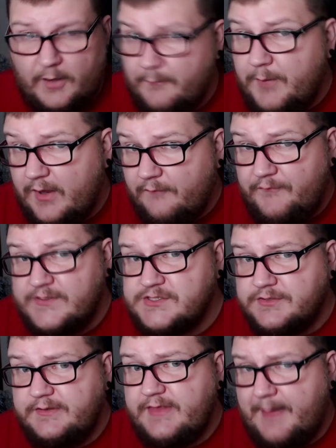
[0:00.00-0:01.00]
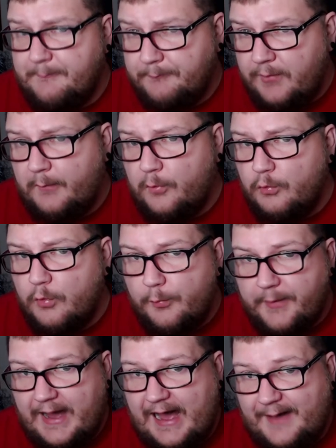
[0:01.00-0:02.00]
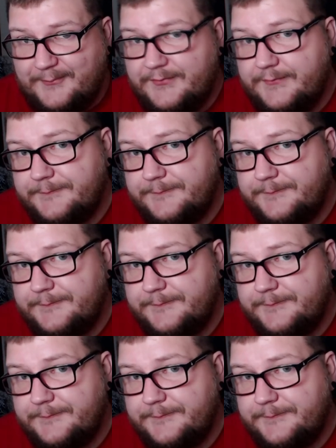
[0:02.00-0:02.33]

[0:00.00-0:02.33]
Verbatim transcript: eventually that bubble will pop.